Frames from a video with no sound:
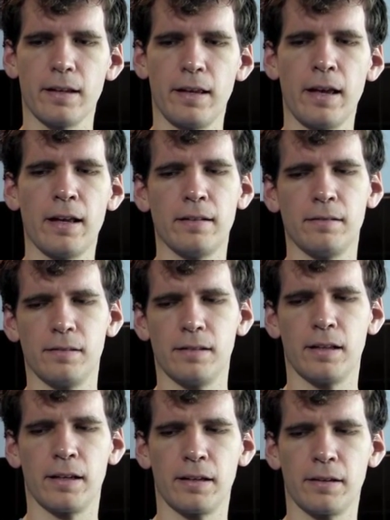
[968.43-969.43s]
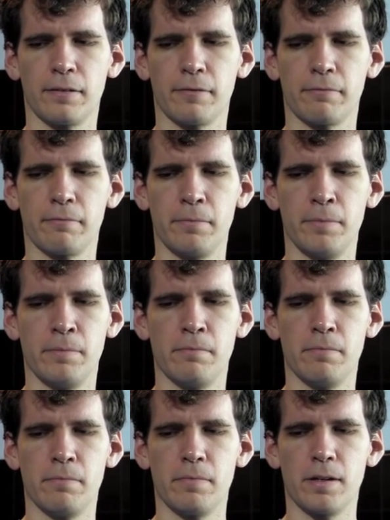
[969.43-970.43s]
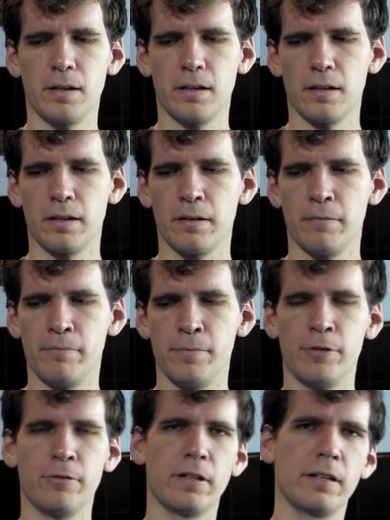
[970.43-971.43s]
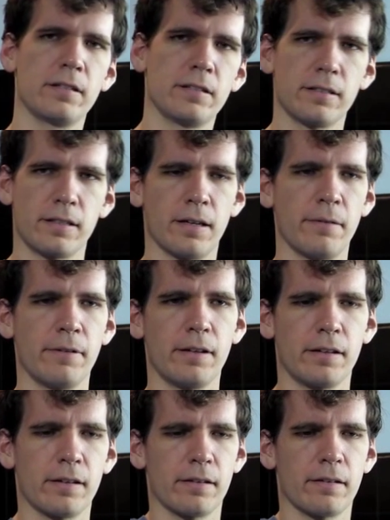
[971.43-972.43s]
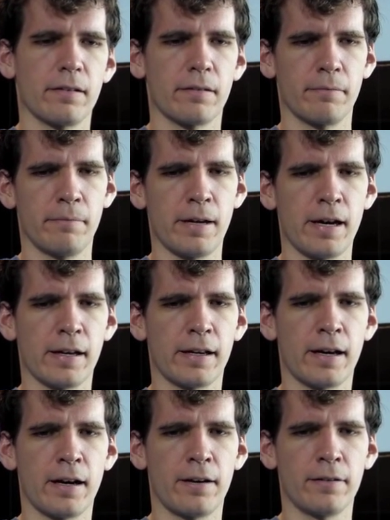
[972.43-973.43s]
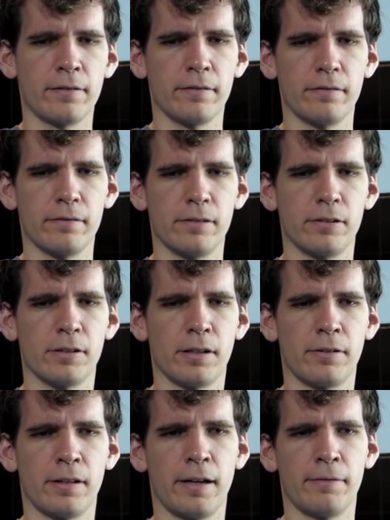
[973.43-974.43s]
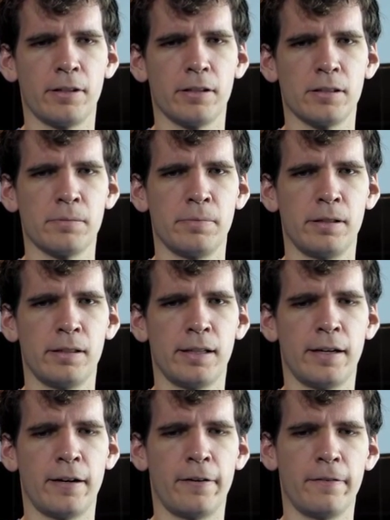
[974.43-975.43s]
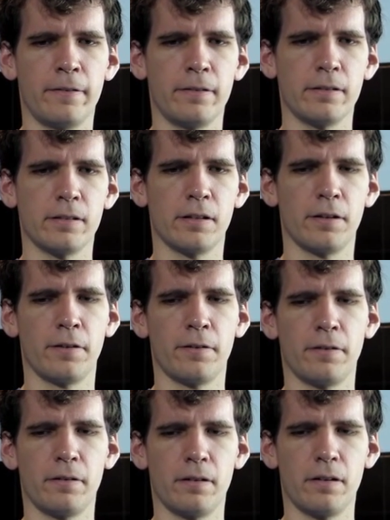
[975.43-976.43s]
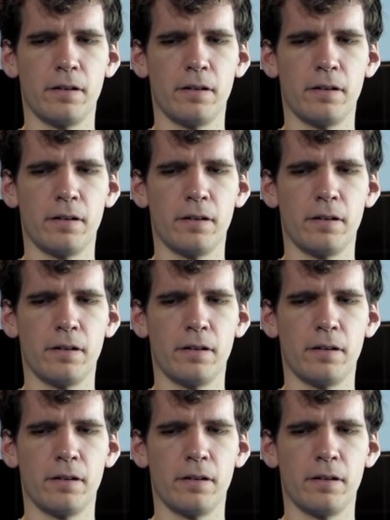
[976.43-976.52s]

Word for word: and like m- mucus coming back out which i would have to spit out so